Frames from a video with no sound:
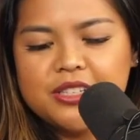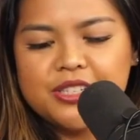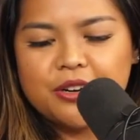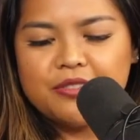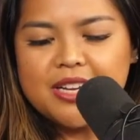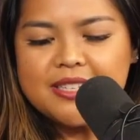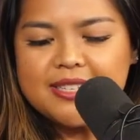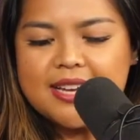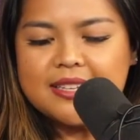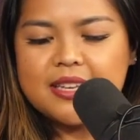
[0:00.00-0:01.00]
survey
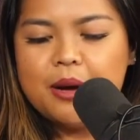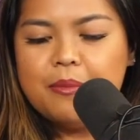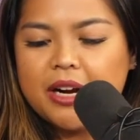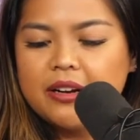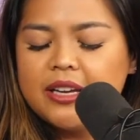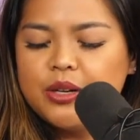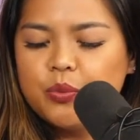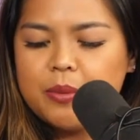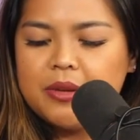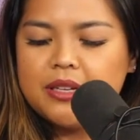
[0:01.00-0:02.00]
says
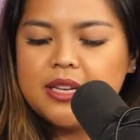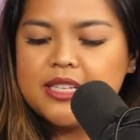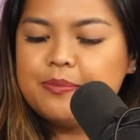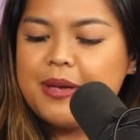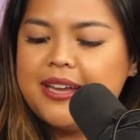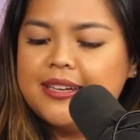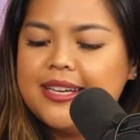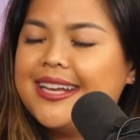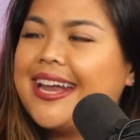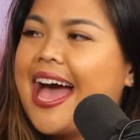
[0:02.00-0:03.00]
American women
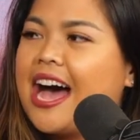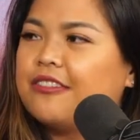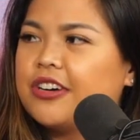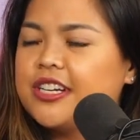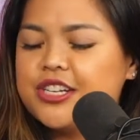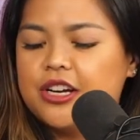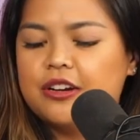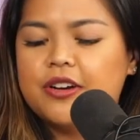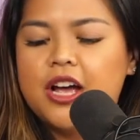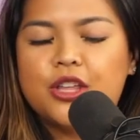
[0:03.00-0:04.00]
spend an average
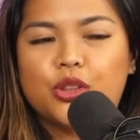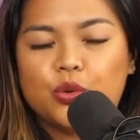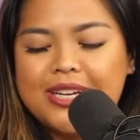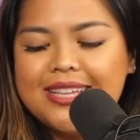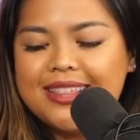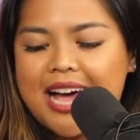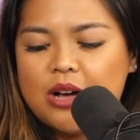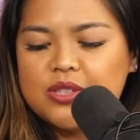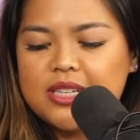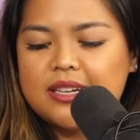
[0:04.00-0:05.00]
of
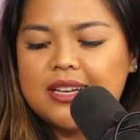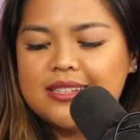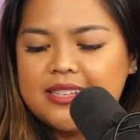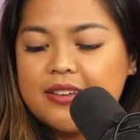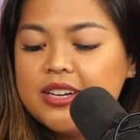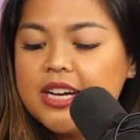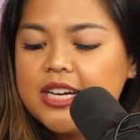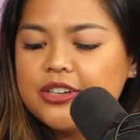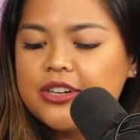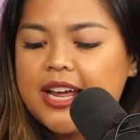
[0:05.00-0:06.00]

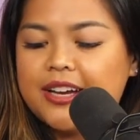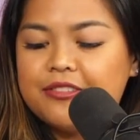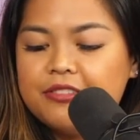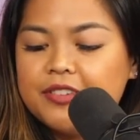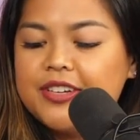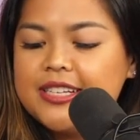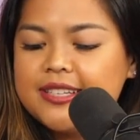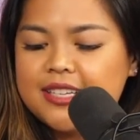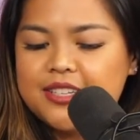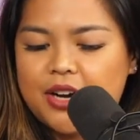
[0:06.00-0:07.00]

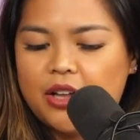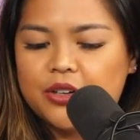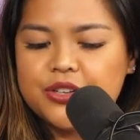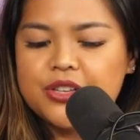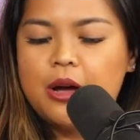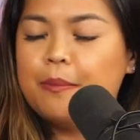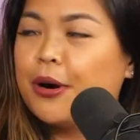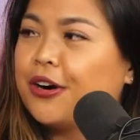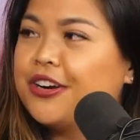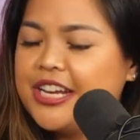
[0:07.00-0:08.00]
$3,756
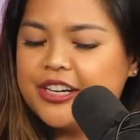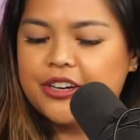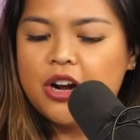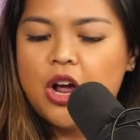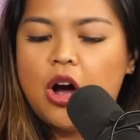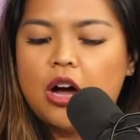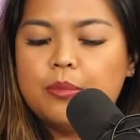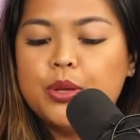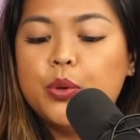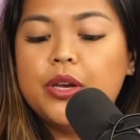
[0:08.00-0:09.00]
per year
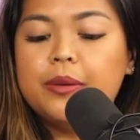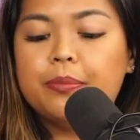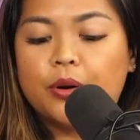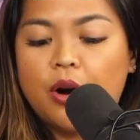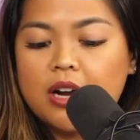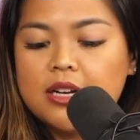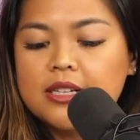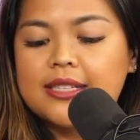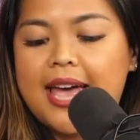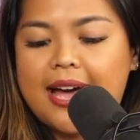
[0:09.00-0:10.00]
on beauty
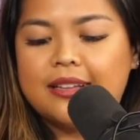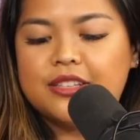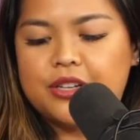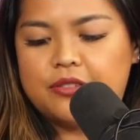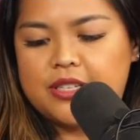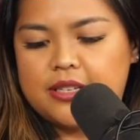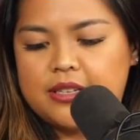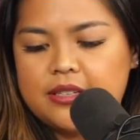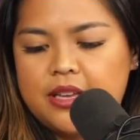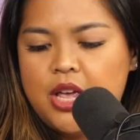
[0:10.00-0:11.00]
products and
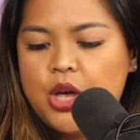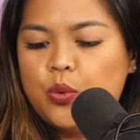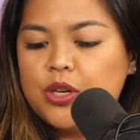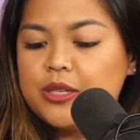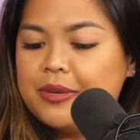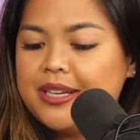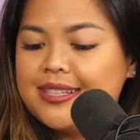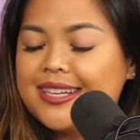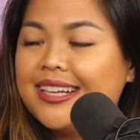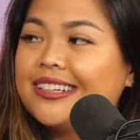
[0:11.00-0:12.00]
services, which
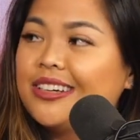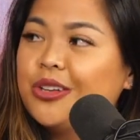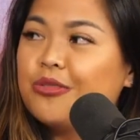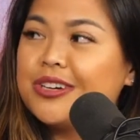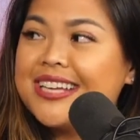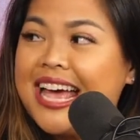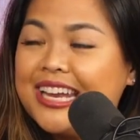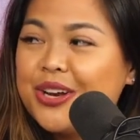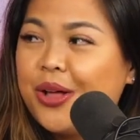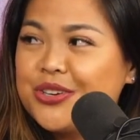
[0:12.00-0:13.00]
means a little over
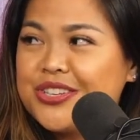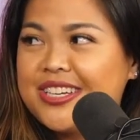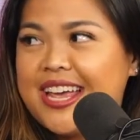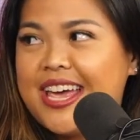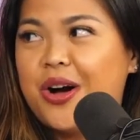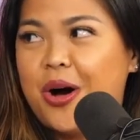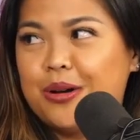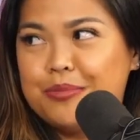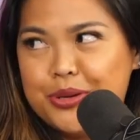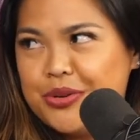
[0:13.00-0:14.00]
$10 a day
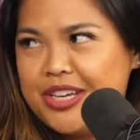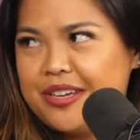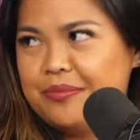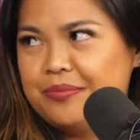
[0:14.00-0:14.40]
on beauty.